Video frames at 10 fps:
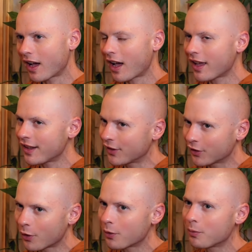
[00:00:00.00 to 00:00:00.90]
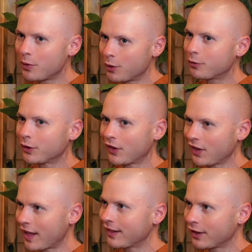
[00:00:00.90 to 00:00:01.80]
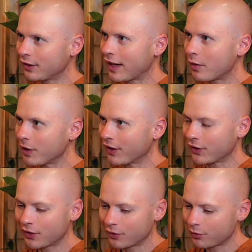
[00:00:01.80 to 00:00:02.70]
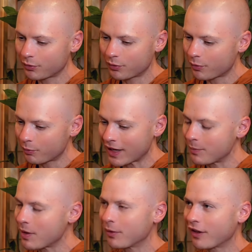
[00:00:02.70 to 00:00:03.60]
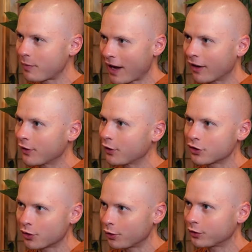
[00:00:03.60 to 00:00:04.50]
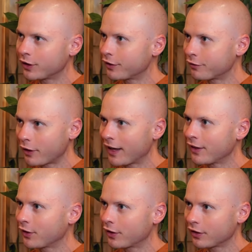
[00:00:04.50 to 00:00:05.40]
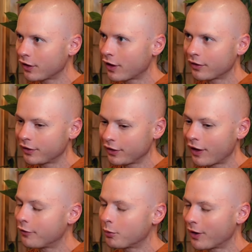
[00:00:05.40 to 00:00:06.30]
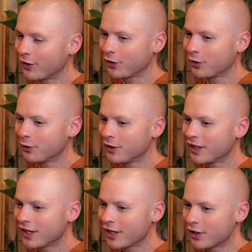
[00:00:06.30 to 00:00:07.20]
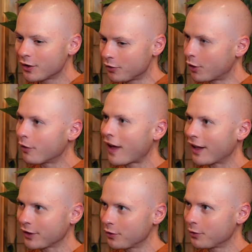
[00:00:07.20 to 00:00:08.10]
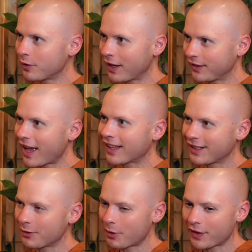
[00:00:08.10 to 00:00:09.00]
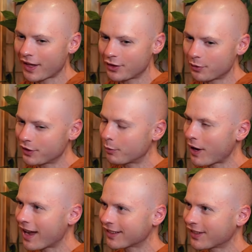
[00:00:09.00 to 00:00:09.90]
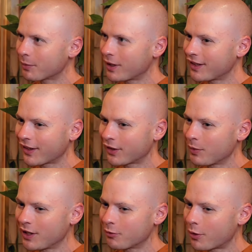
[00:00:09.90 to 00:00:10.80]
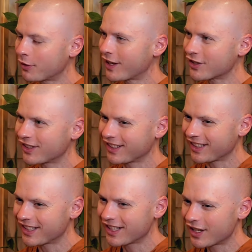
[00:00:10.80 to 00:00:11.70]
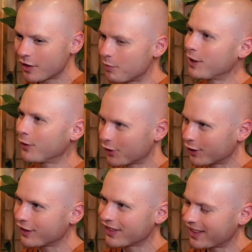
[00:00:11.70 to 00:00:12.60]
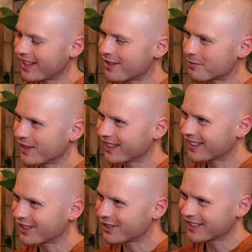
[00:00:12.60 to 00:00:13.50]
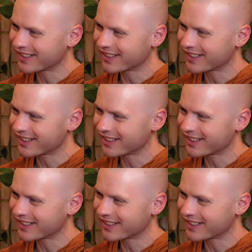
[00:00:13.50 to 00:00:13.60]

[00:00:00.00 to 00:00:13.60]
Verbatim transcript: it's so beautiful to see that singled out, because many people have parents or children or friends or lo loved ones who who don't value exactly what they do with their practice, but it doesn't mean it won't eventually be of service to them. So,